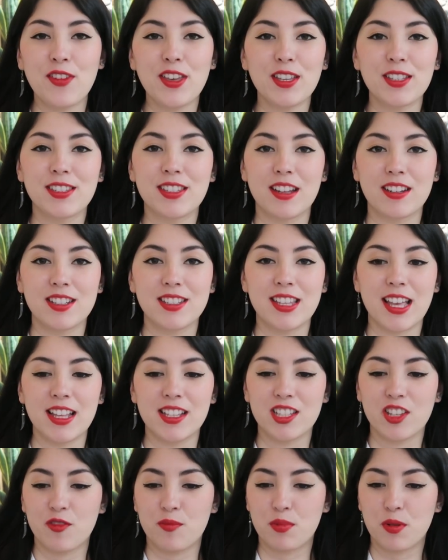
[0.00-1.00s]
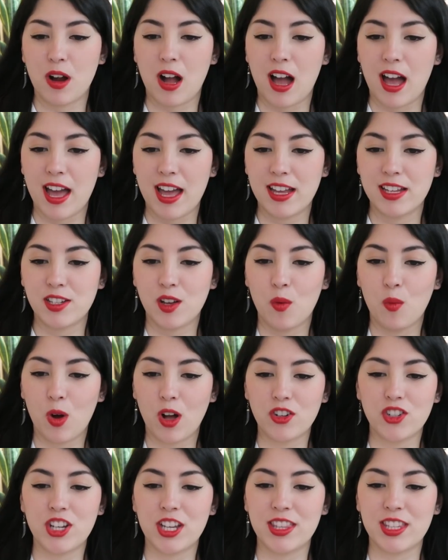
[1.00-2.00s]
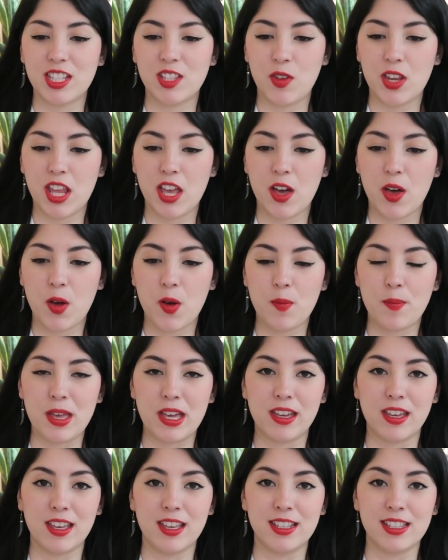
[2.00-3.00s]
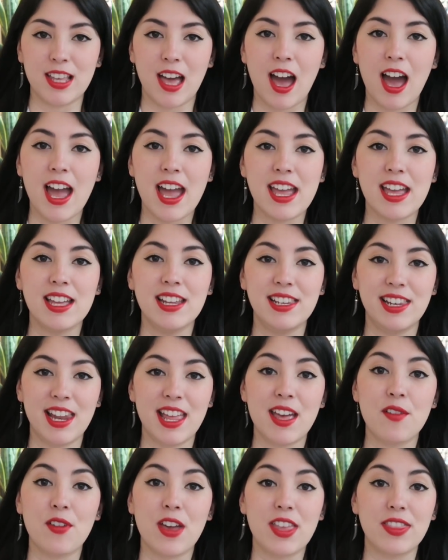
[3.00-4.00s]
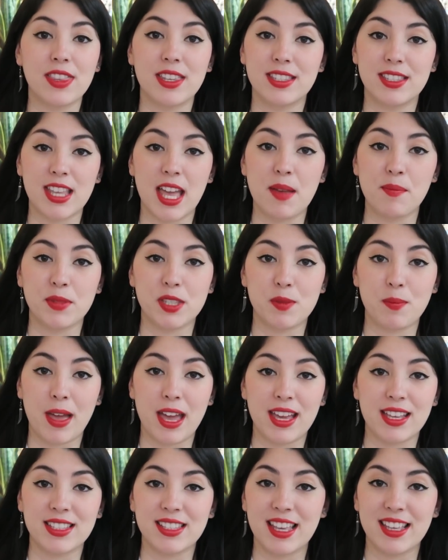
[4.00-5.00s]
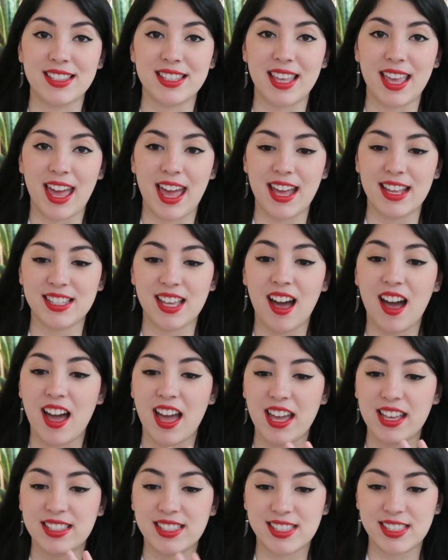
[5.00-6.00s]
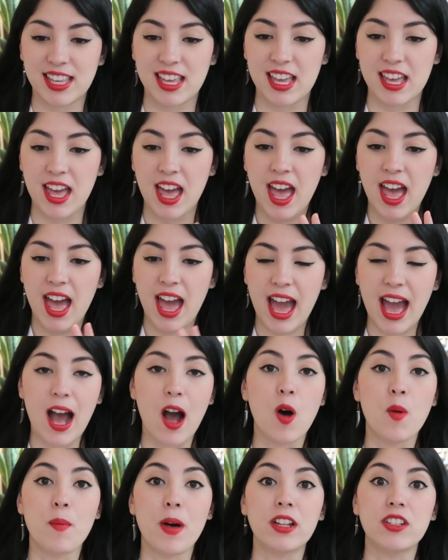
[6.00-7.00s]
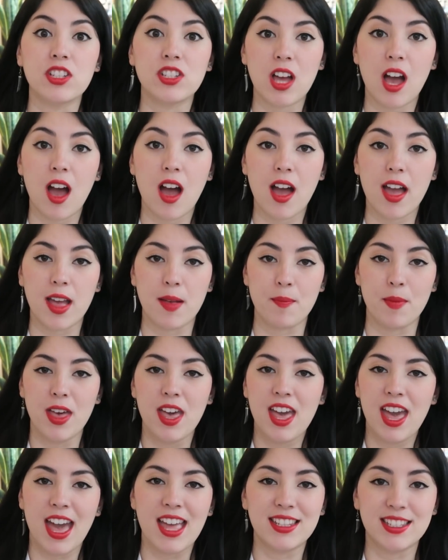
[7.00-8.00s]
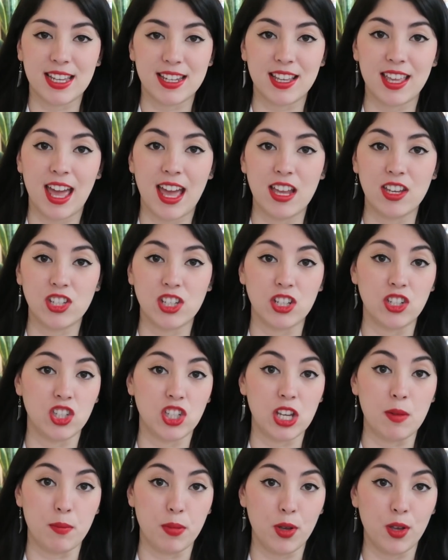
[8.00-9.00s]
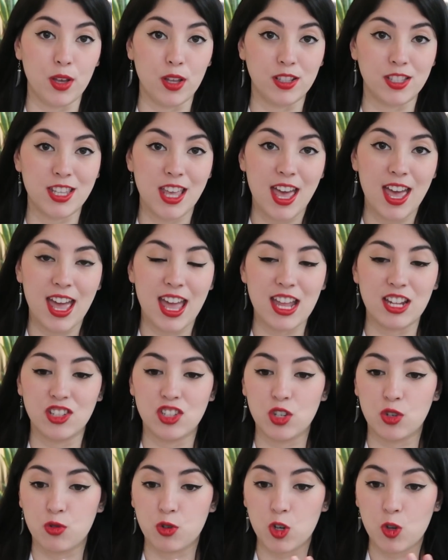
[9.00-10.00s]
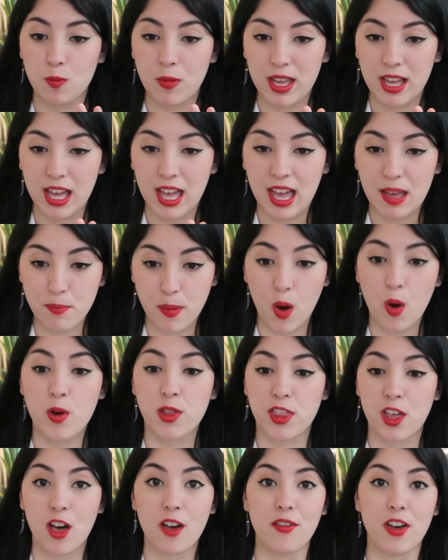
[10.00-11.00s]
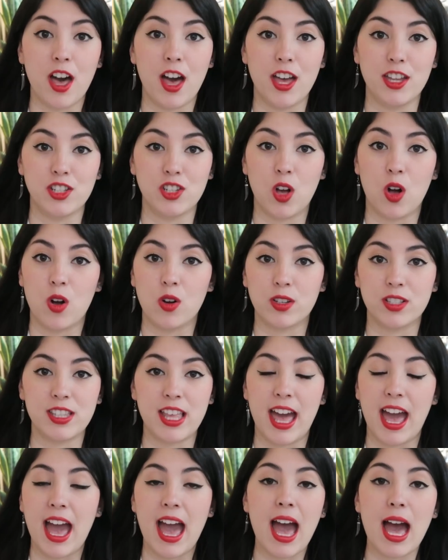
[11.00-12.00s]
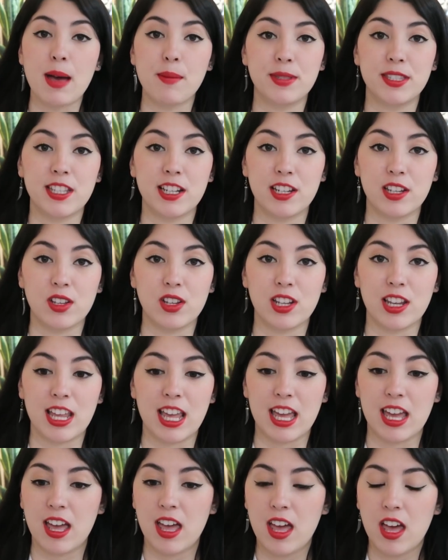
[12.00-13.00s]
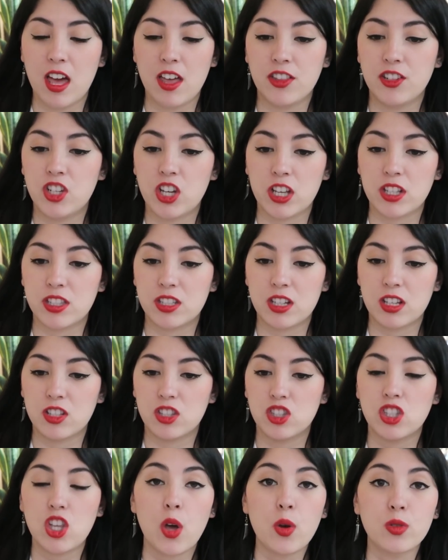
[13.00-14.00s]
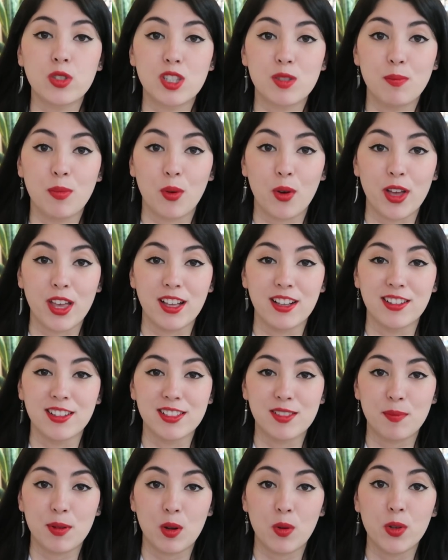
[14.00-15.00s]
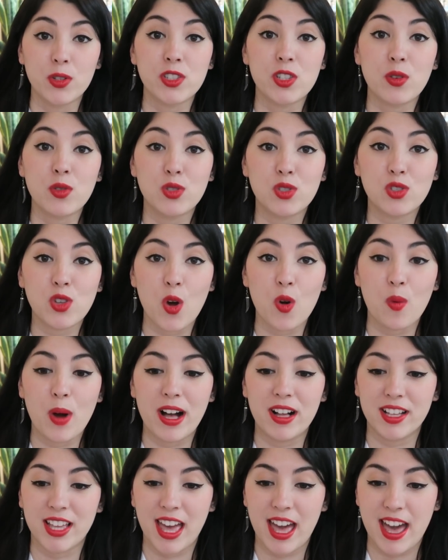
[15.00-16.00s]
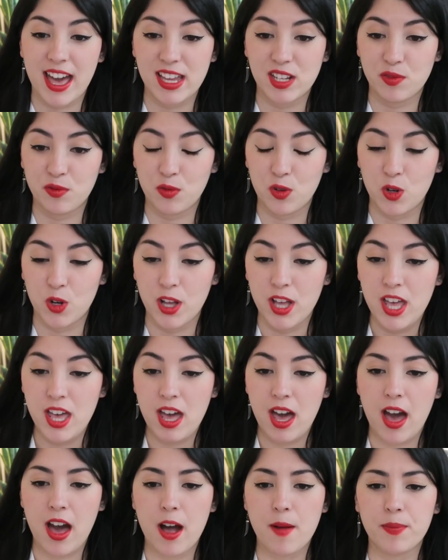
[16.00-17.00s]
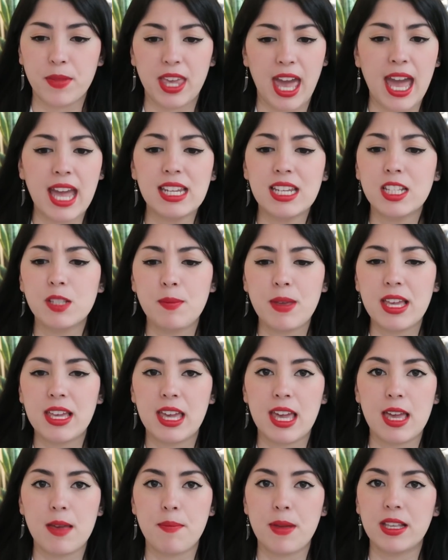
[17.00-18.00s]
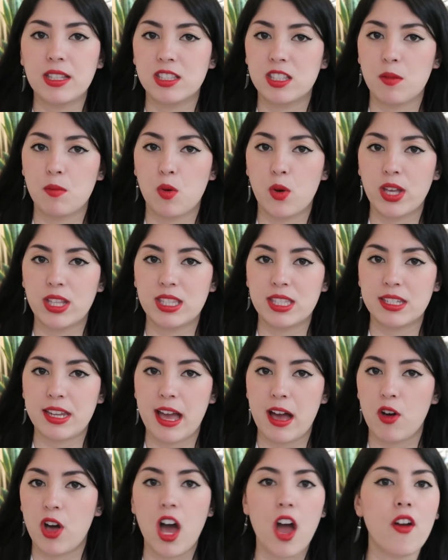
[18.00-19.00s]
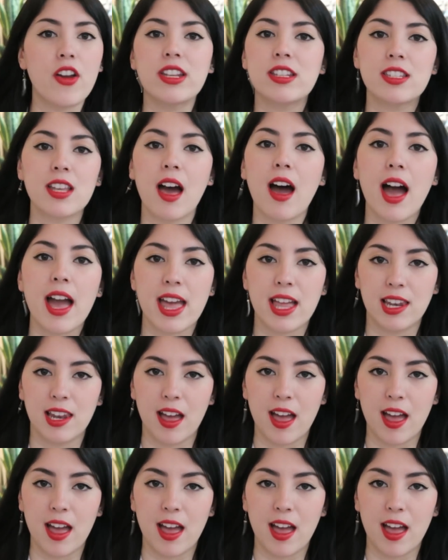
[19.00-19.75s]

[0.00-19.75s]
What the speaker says: feel such a sense of pride watching this video because I live in the same space as Kate. I see how much time and dedication she puts into grooming both of her dogs. They're absolutely just so spoiled, but also so well cared for. Kate has been keeping Samoyeds now her entire